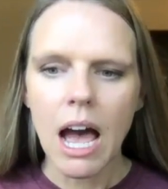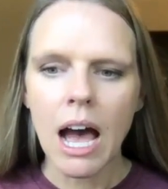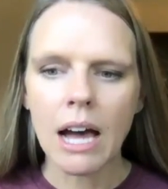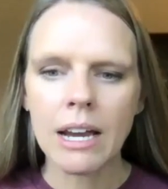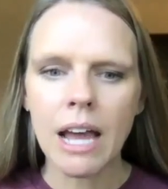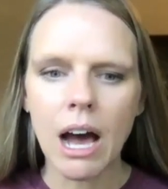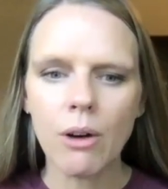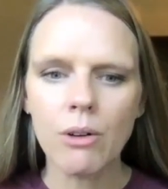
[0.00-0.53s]

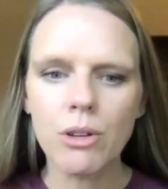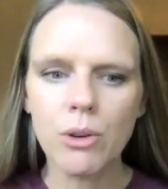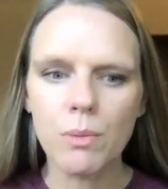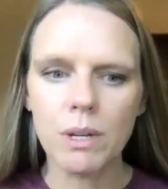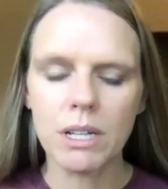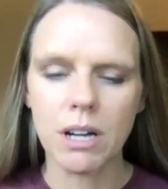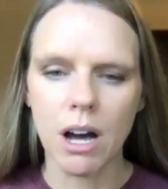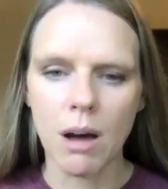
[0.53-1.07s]
and how you
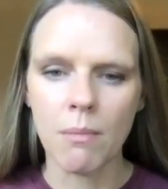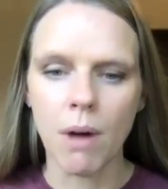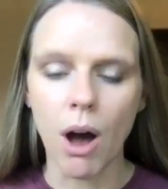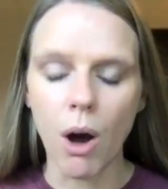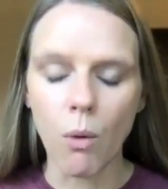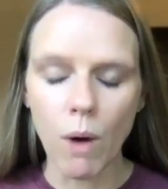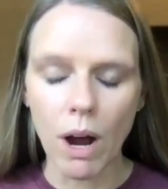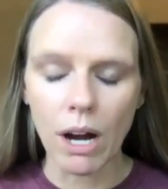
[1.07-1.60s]
become
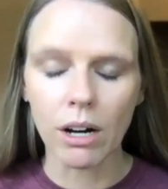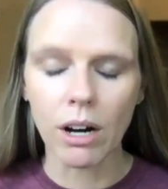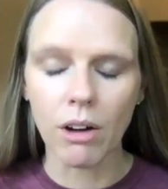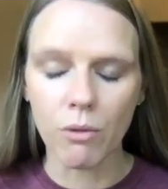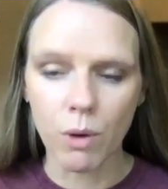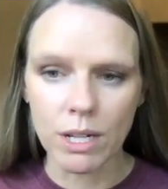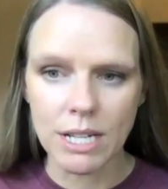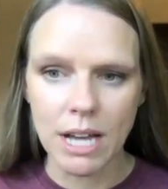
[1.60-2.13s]
aware
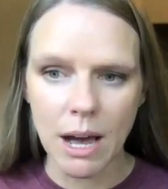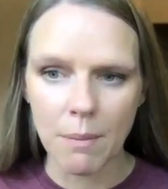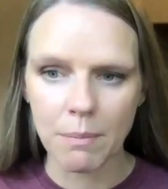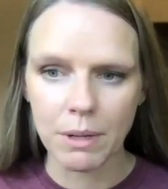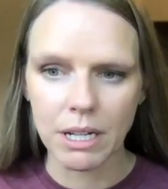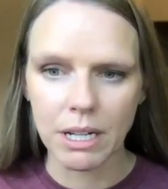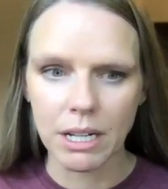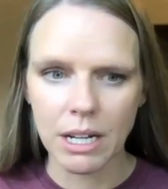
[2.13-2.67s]
of what's
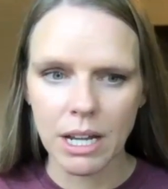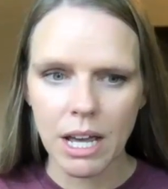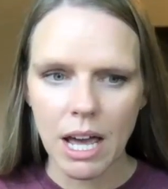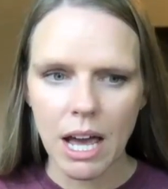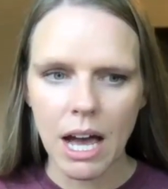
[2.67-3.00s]
happening